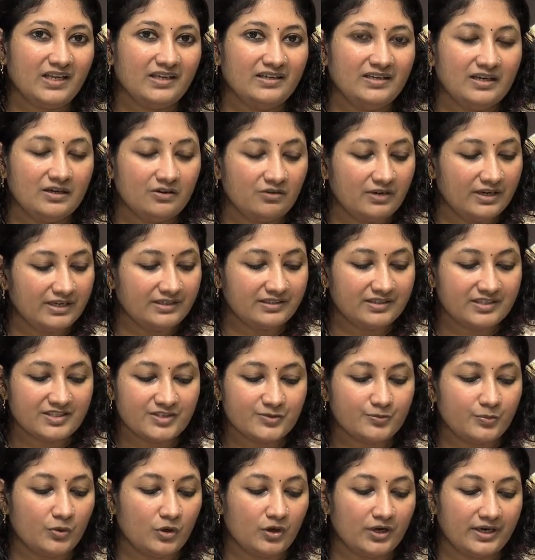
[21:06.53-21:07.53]
Now at
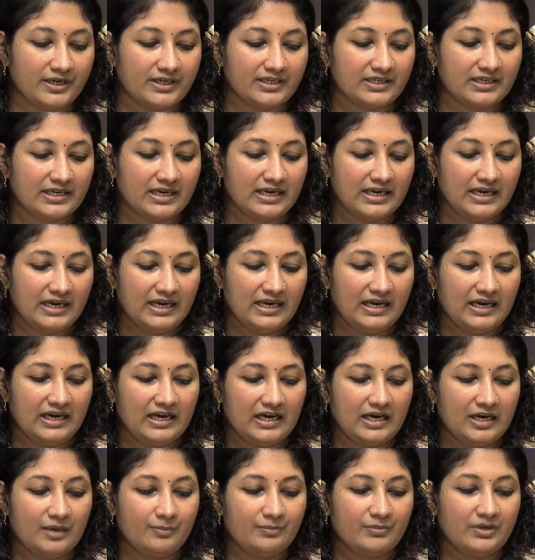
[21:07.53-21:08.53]
this point
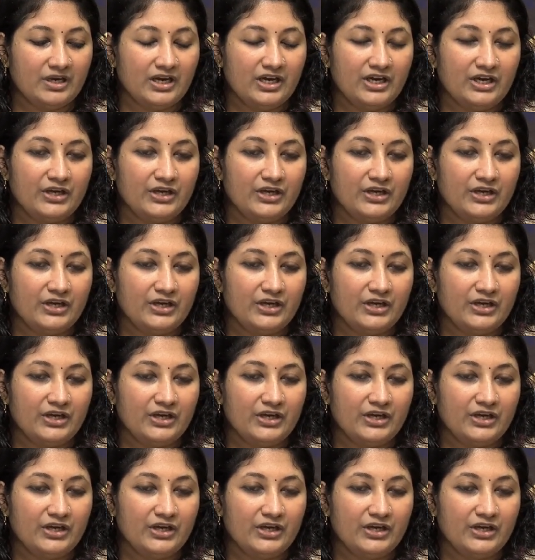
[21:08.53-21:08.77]
um,